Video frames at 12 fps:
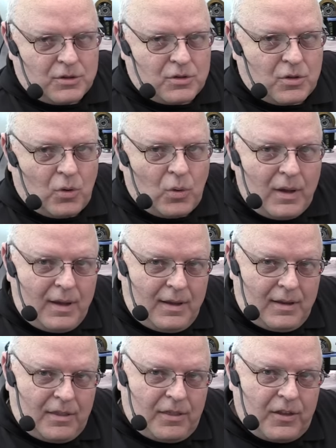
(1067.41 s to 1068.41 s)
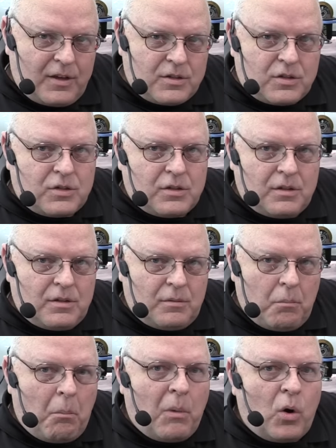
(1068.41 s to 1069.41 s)
And so this
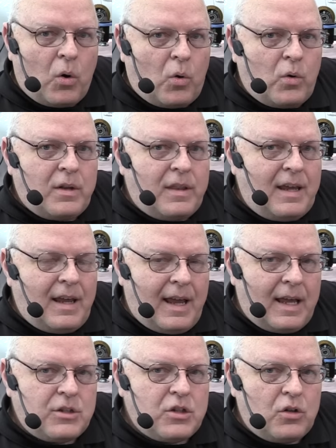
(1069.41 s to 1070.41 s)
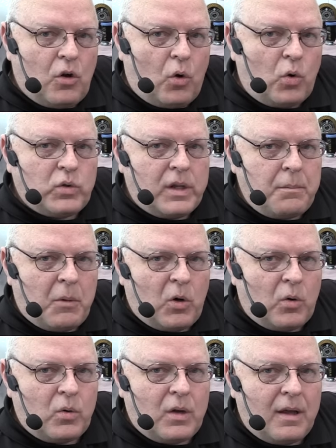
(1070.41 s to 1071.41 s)
mode, the engine only
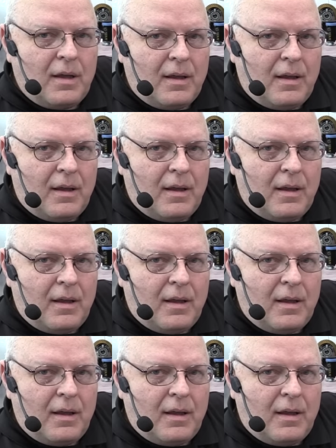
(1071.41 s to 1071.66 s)
mode,